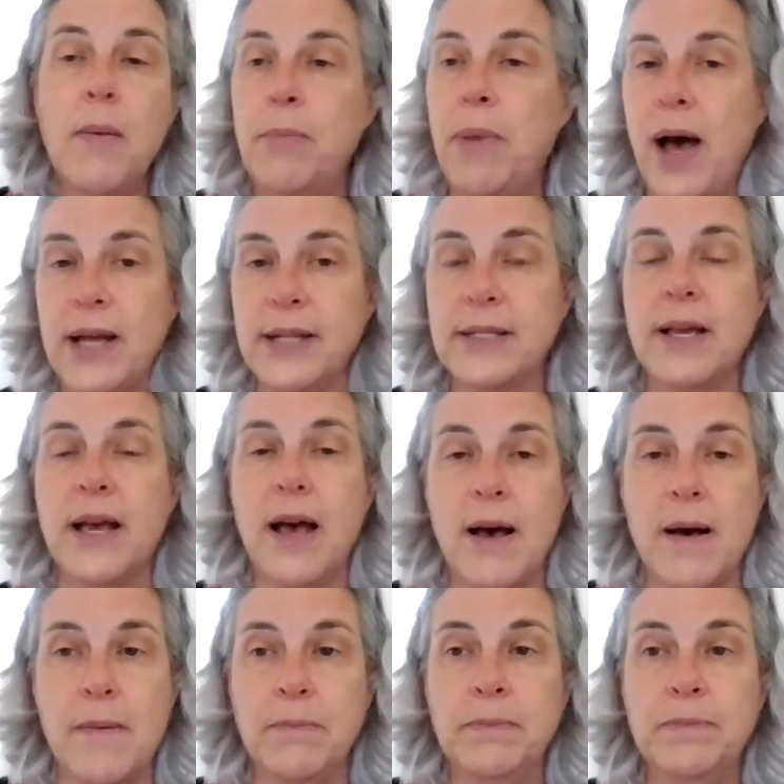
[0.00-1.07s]
But
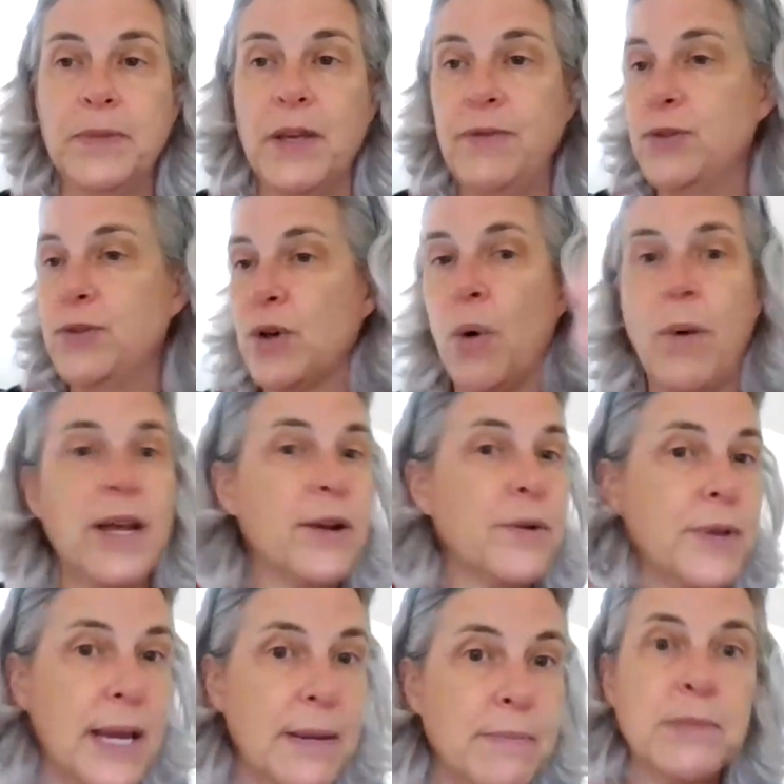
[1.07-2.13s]
if you don't want your
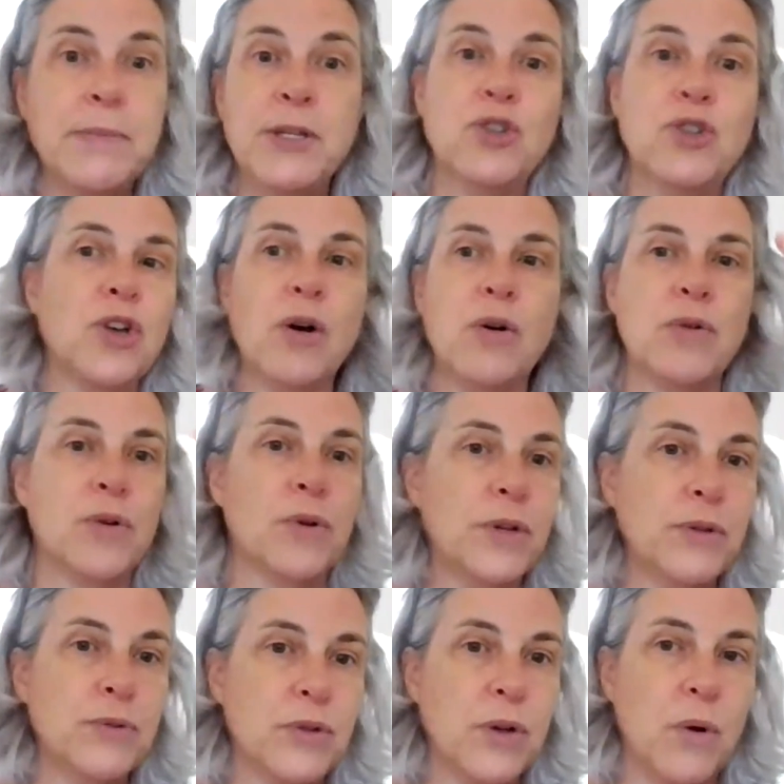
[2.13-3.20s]
name to be shown, or
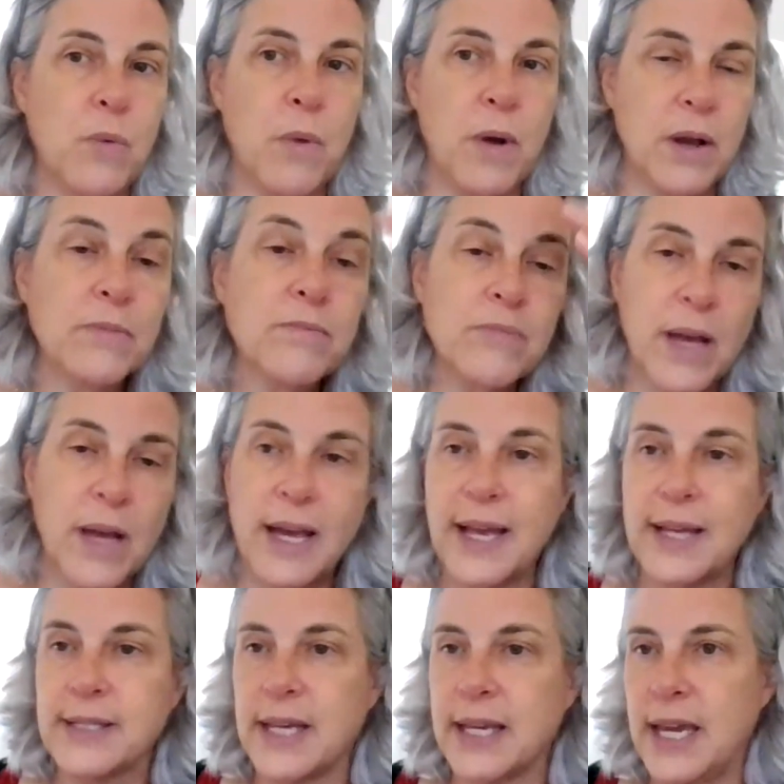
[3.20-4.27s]
you don't want, I
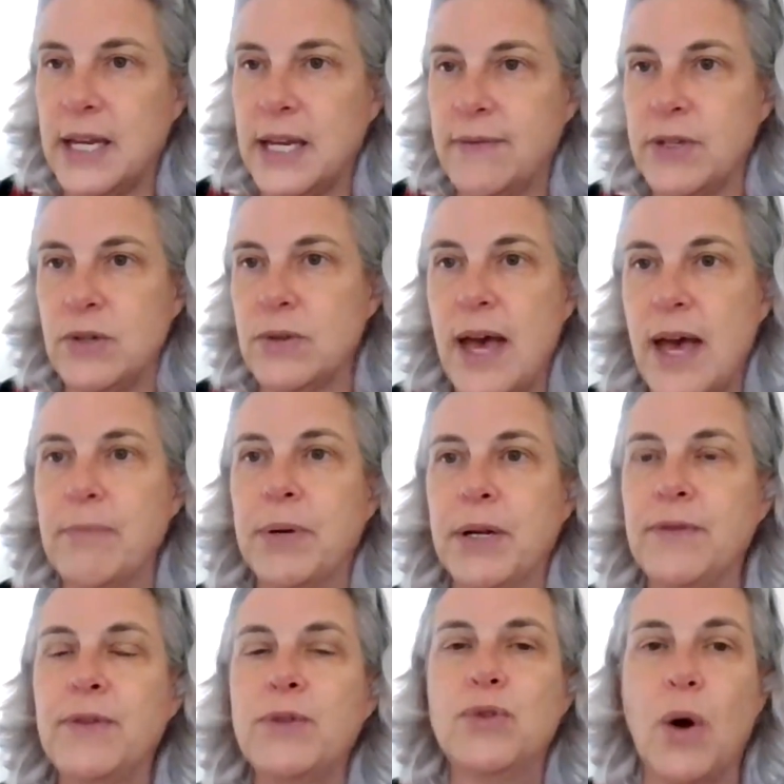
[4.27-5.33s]
guess I can't even do that, but
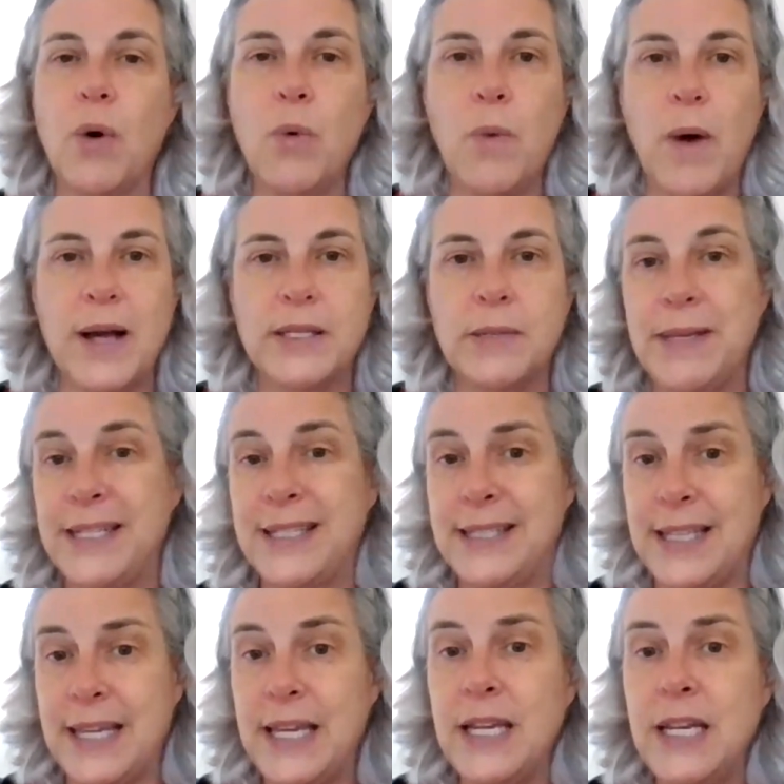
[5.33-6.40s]
if you don't want to be
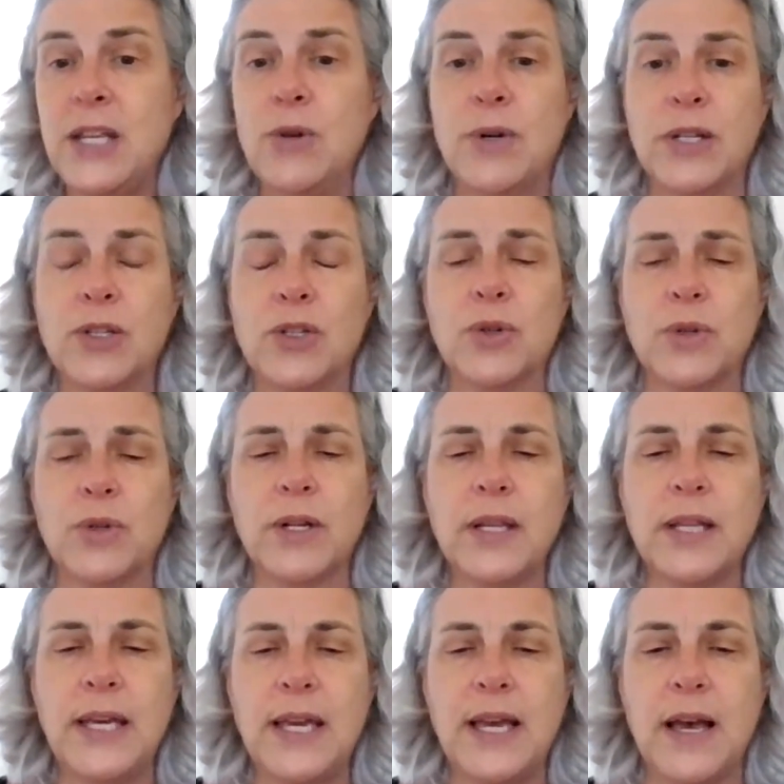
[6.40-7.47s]
seen, you can
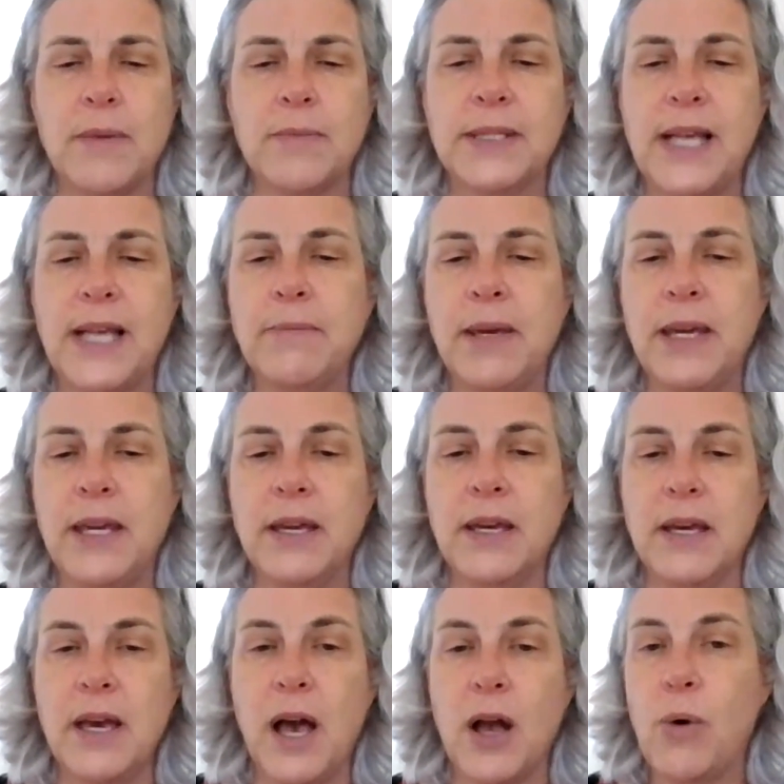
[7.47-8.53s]
certainly send me
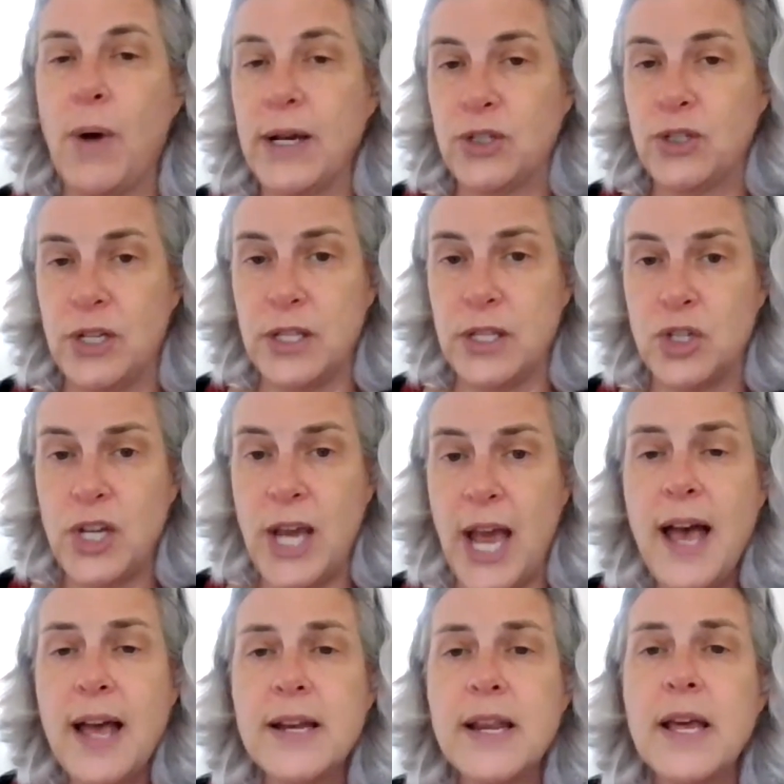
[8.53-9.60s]
a question in the
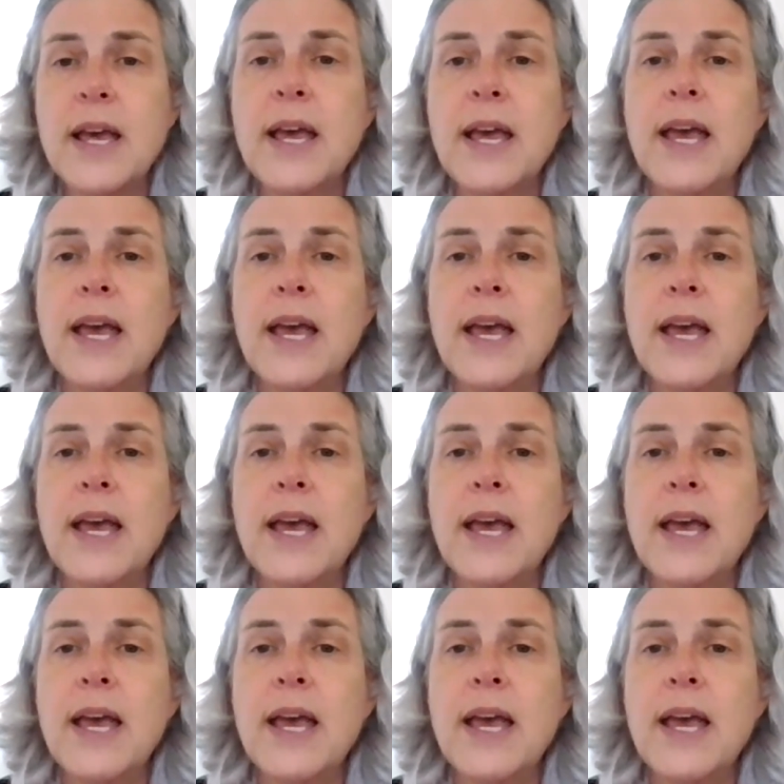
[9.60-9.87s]
chat.